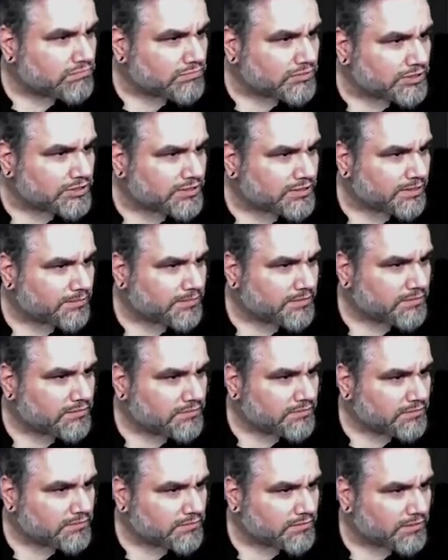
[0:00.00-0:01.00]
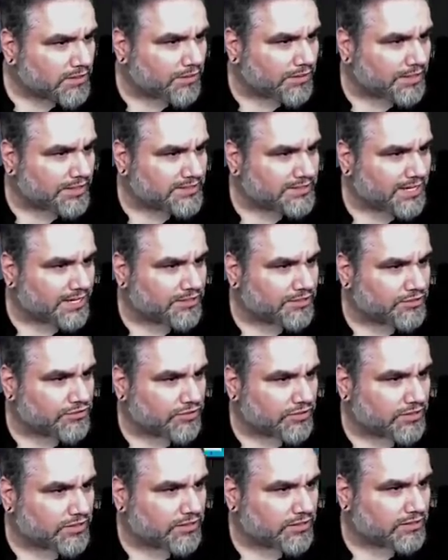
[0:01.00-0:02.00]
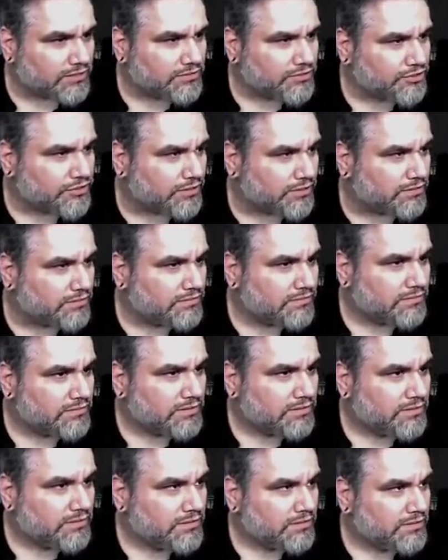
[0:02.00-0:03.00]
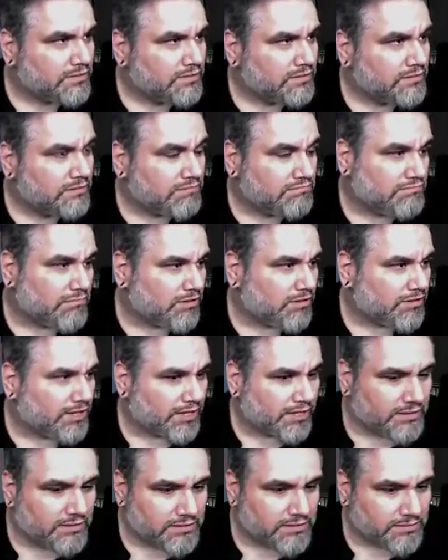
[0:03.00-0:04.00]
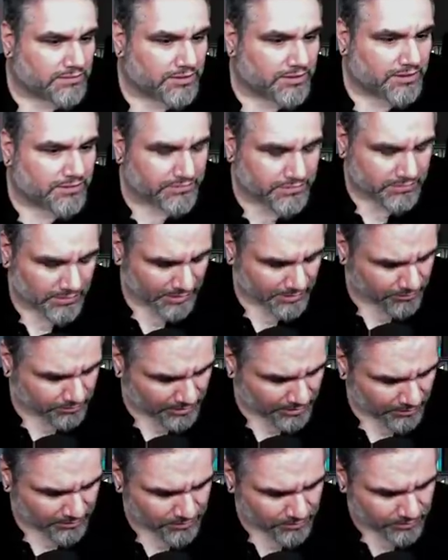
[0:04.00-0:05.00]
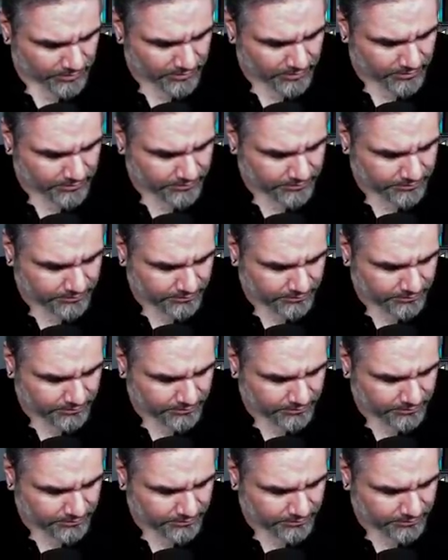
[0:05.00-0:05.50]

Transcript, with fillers: What's them? Oh, they sacked to draw a card. Sure. Okay, so you have that's that was weird.